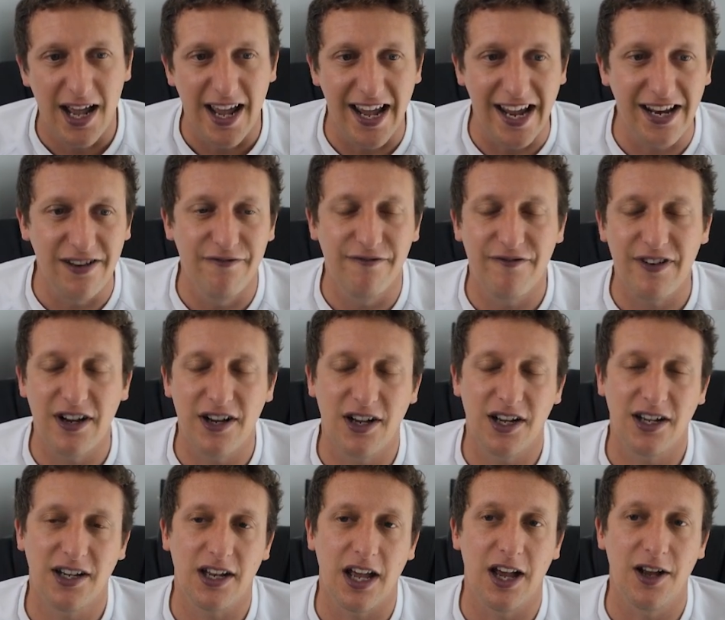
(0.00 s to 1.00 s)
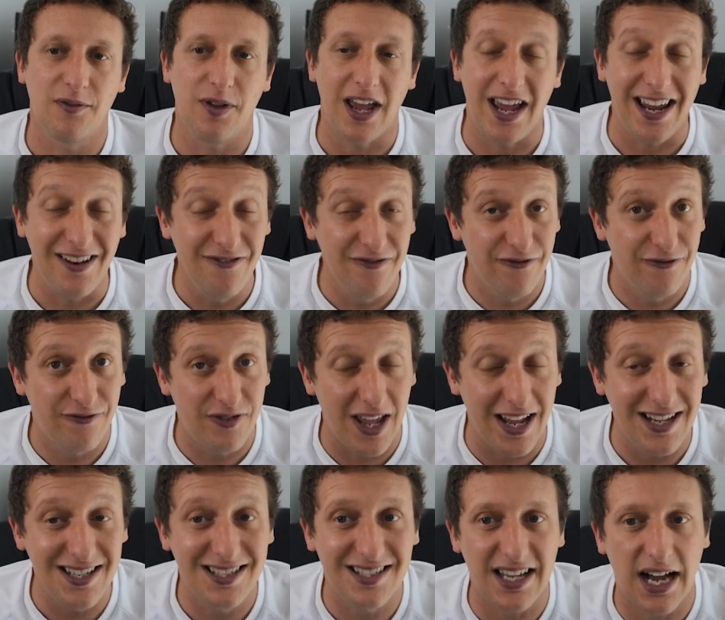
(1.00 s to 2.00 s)

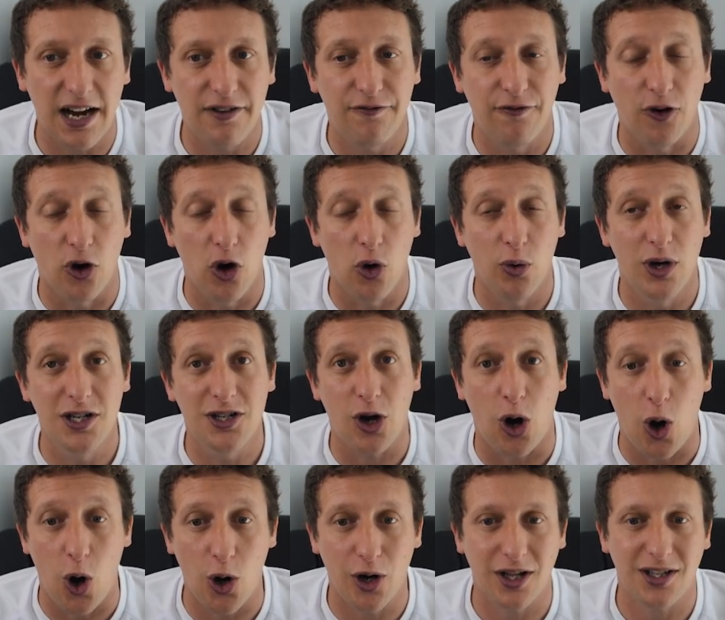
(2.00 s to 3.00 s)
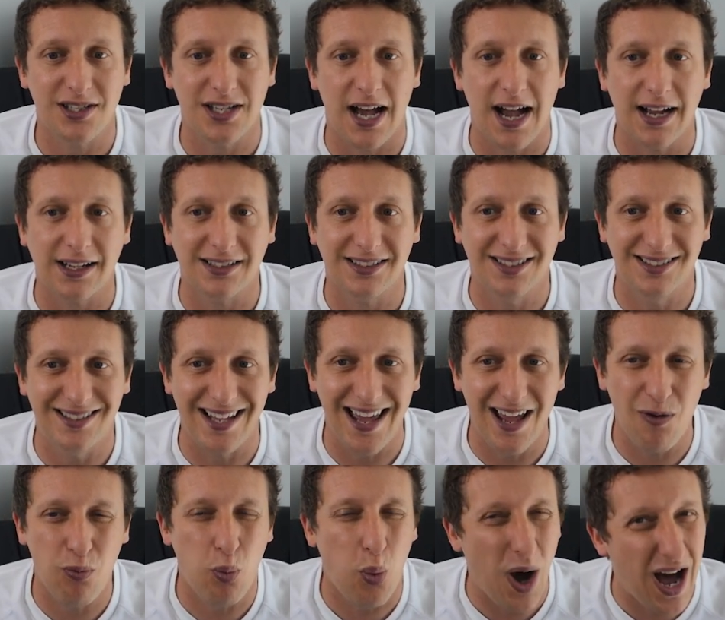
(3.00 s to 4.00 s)
Inside forward, on attack. Stay
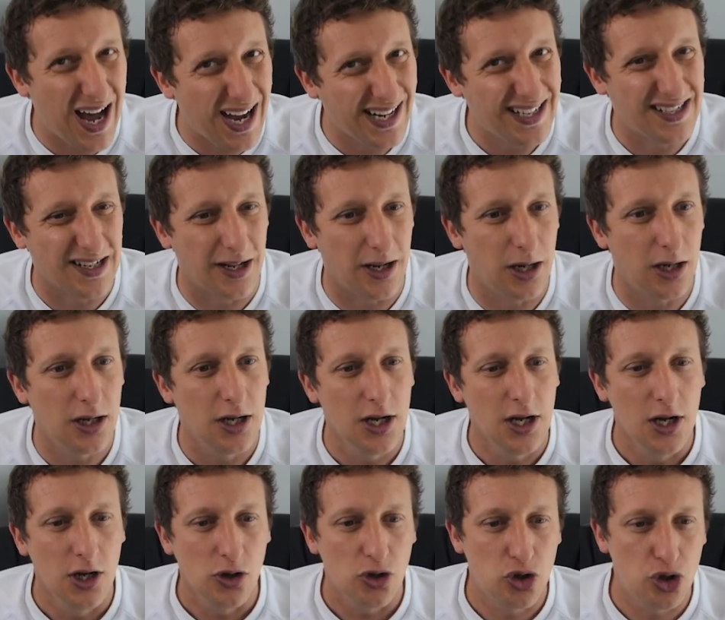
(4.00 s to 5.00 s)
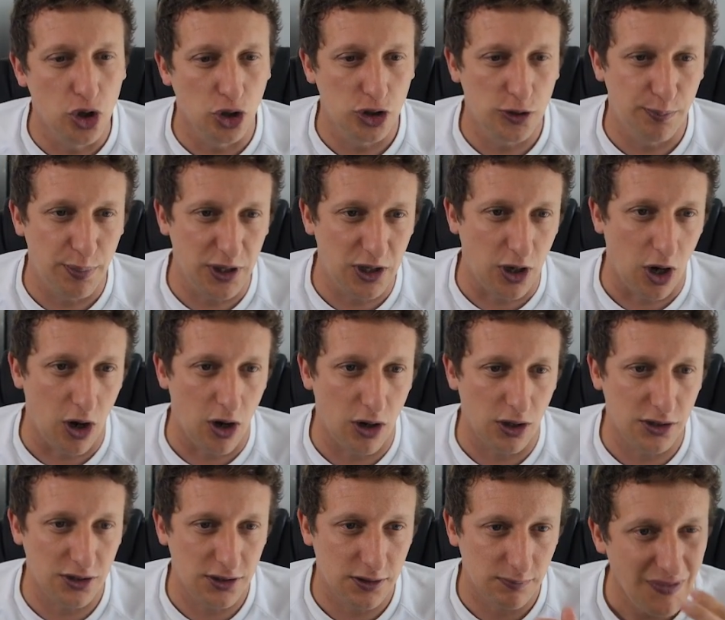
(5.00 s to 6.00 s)
wider just
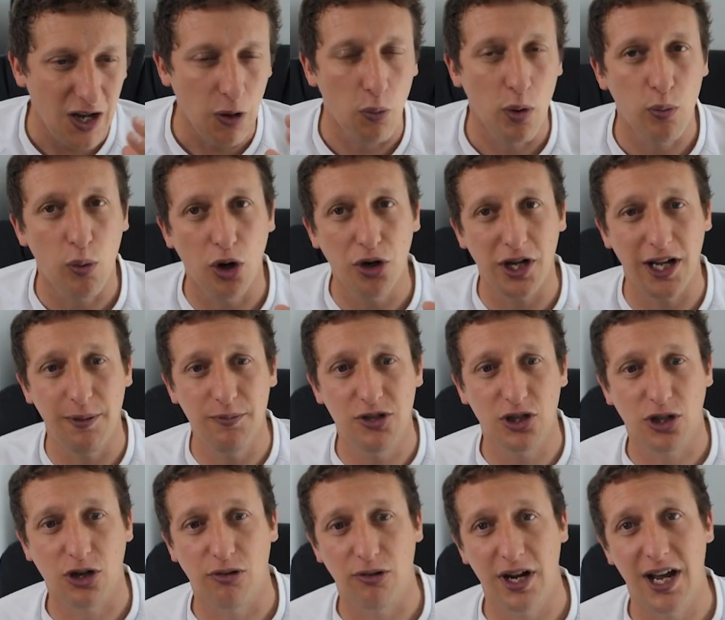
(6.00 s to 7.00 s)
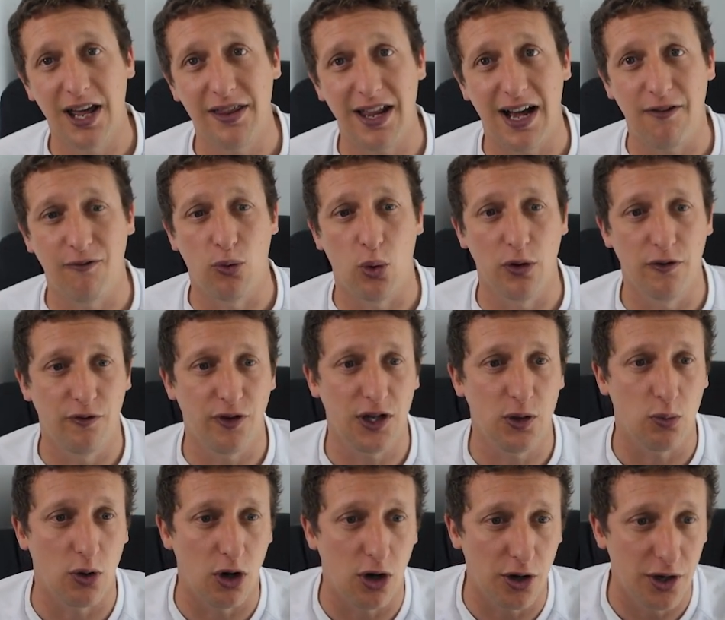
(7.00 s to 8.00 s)
because we want him to create that
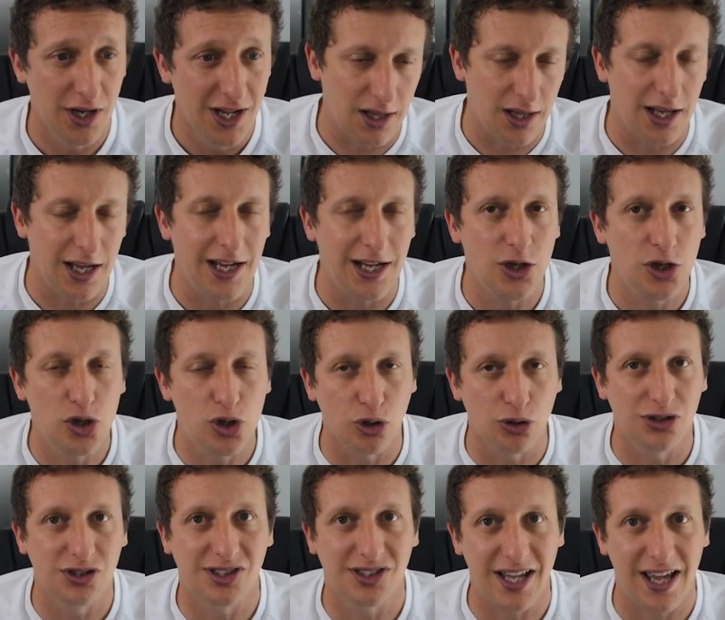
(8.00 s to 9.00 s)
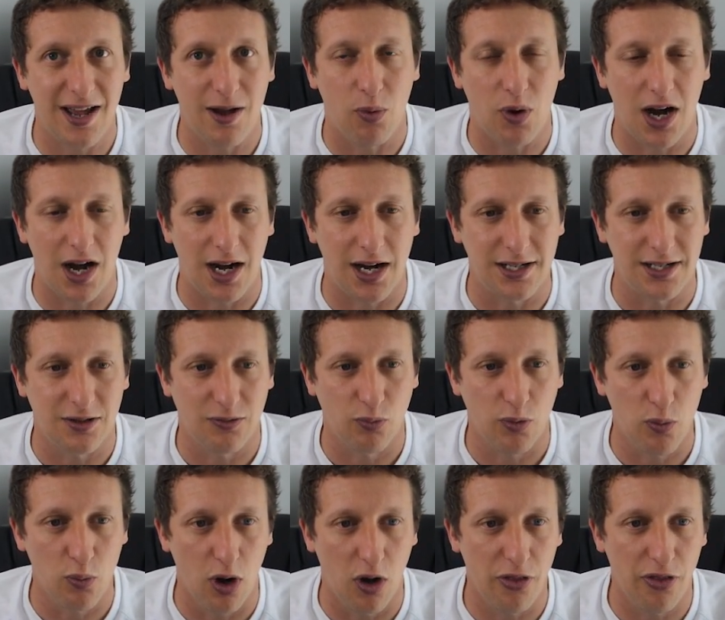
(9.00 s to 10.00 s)
1v1. He does stay wide. We
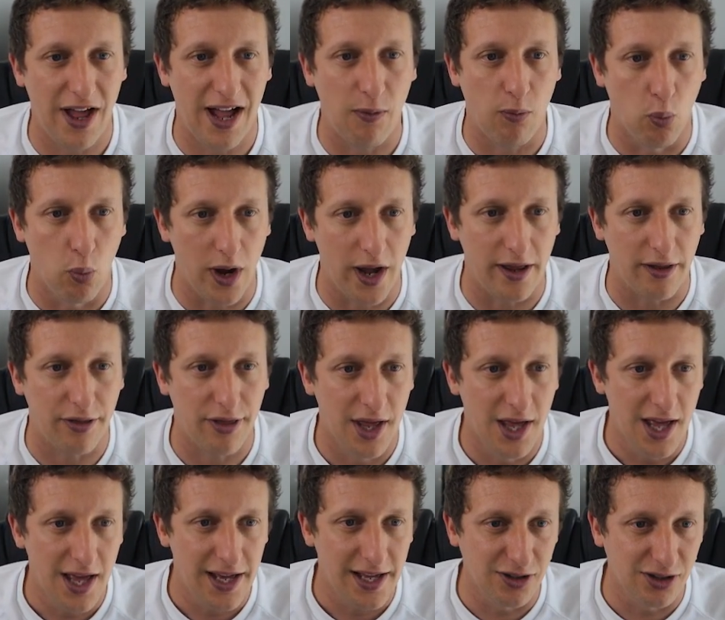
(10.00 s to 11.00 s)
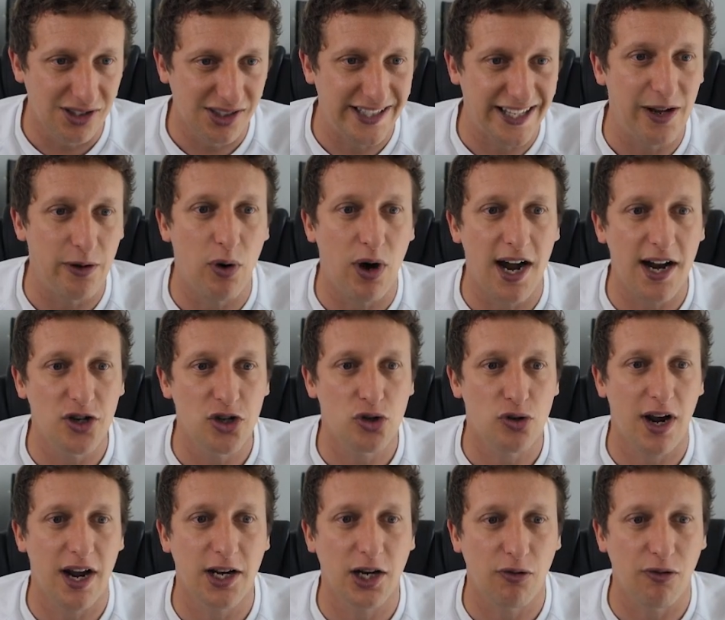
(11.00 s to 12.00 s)
want that width. He'll stay wide and
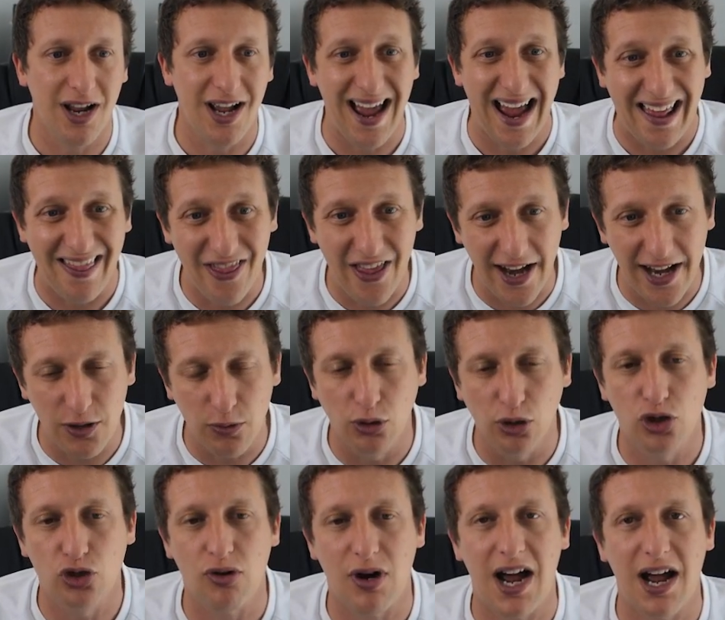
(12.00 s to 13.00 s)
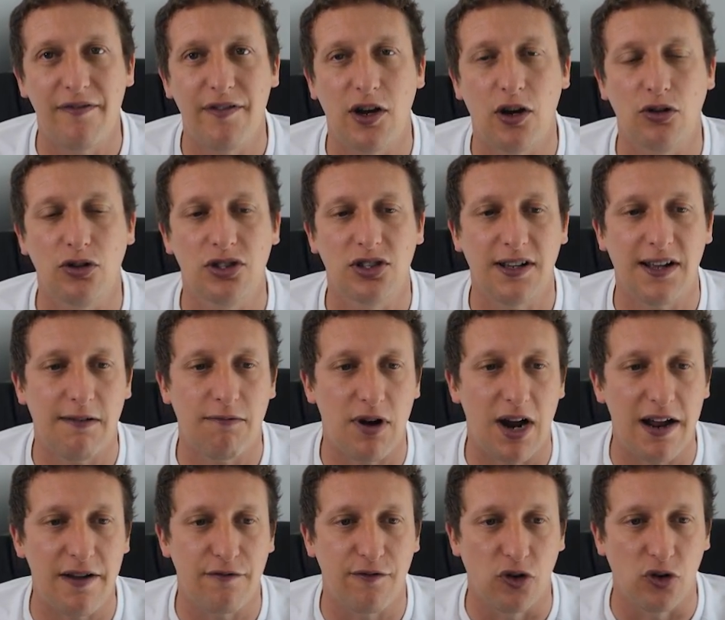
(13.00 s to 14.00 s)
try and create, and then he will drive in onto that
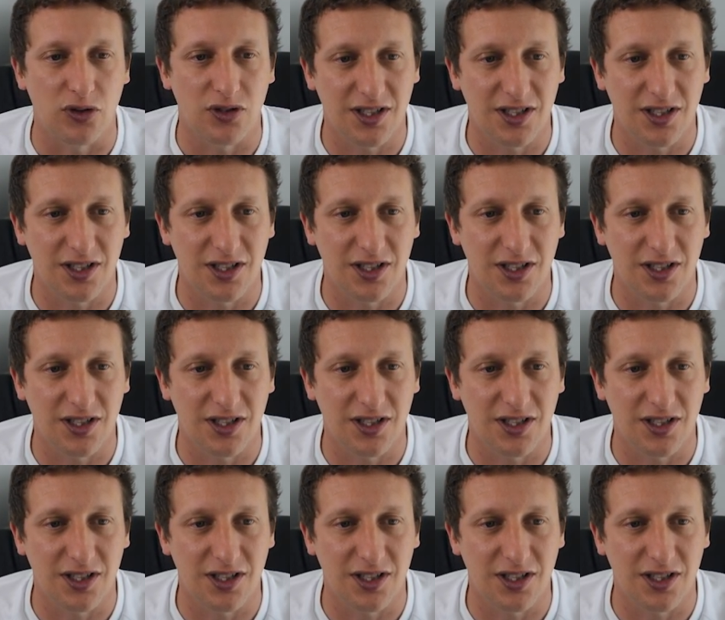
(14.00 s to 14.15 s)
right foot.